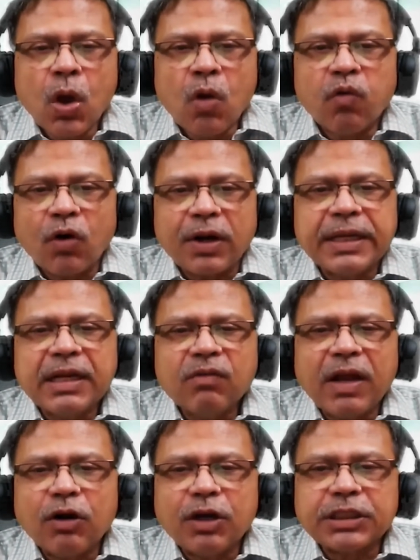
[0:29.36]
For real
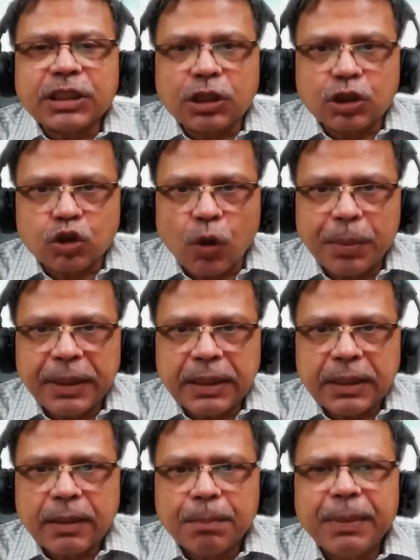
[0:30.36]
validation of this topic,
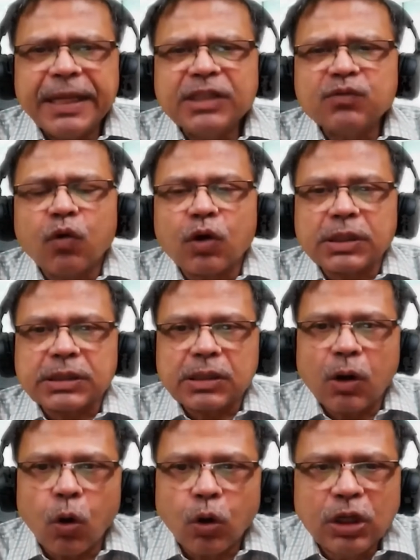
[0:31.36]
please focus
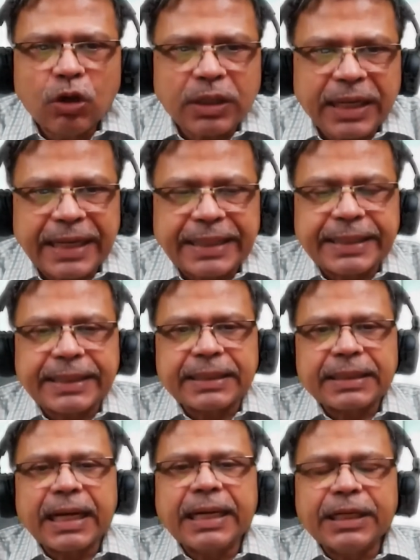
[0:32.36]
only on the content
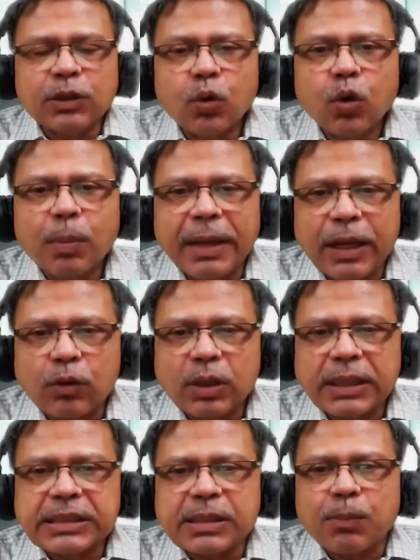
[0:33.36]
and ignore my
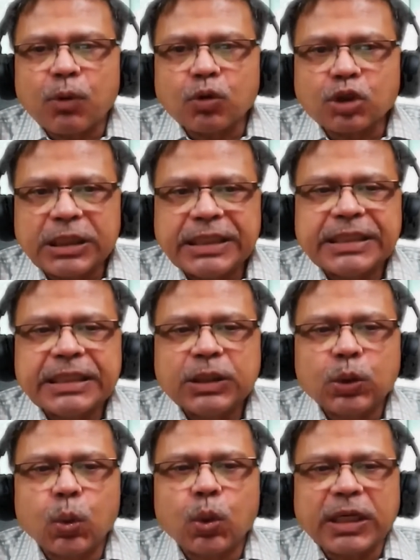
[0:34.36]
lacunas in pronunciation,
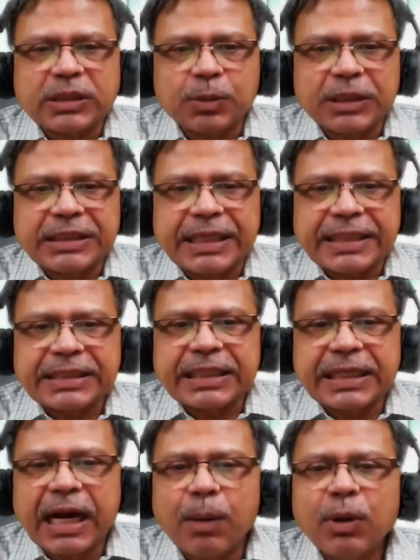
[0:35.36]
tone, expression, accent,
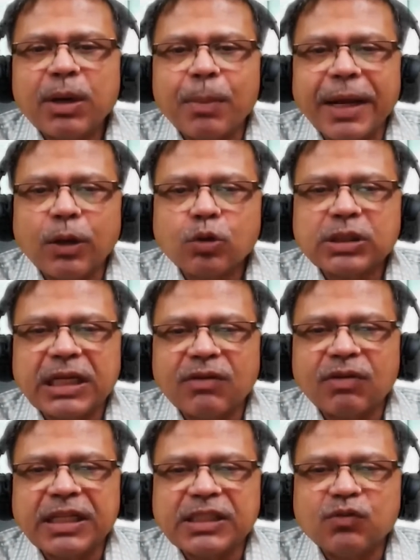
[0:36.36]
grammar, my looks, and
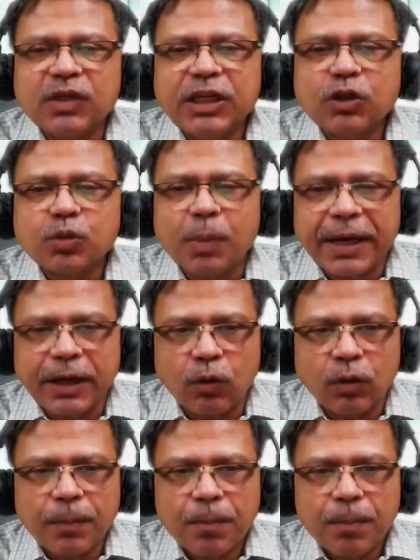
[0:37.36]
even these videos' background.